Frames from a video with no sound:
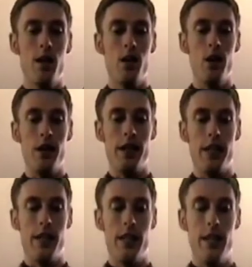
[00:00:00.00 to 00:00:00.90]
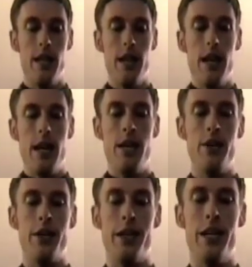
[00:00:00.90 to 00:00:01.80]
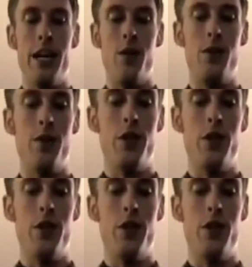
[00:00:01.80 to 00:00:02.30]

Look. And you're going to now do the